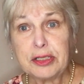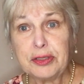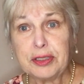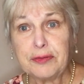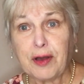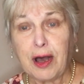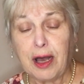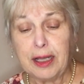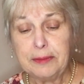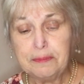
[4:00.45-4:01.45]
to the
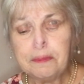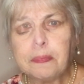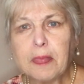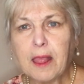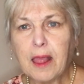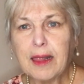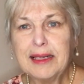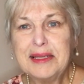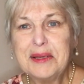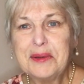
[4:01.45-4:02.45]
divine.
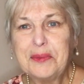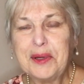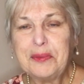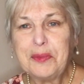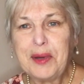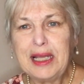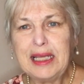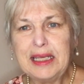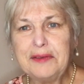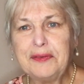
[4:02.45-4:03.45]
When we
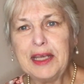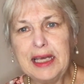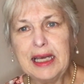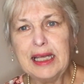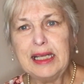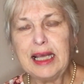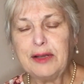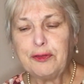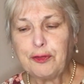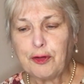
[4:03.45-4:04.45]
live in
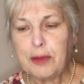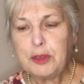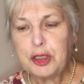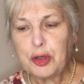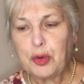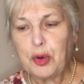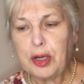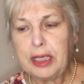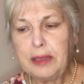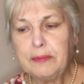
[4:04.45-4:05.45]
and from
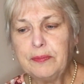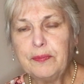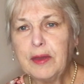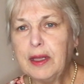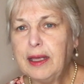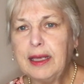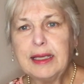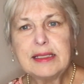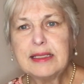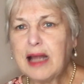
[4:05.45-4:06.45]
joy,
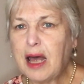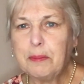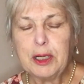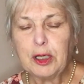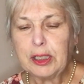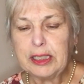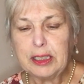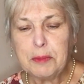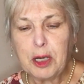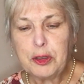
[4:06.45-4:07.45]
it's not merely an
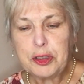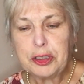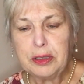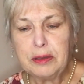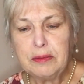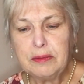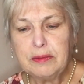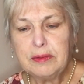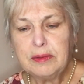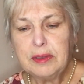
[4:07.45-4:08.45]
emotion.
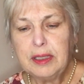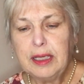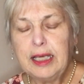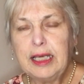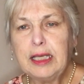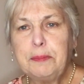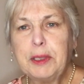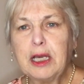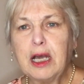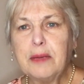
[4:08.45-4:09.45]
It
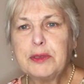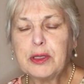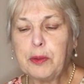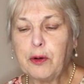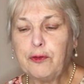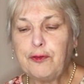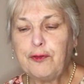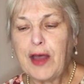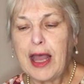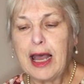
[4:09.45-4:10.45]
becomes a
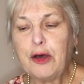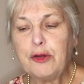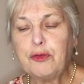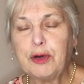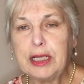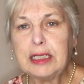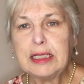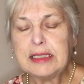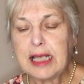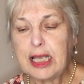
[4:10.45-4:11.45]
profound
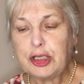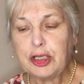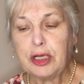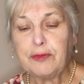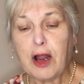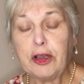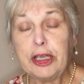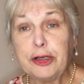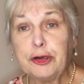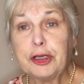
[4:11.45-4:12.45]
realization of our
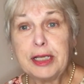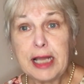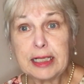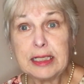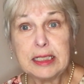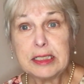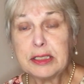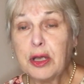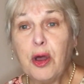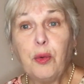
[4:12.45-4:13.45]

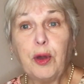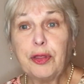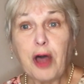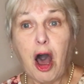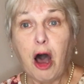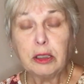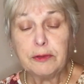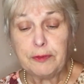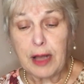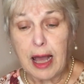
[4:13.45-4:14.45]
interconnectedness with all
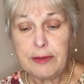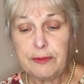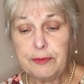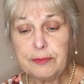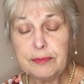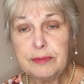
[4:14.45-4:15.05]
of life,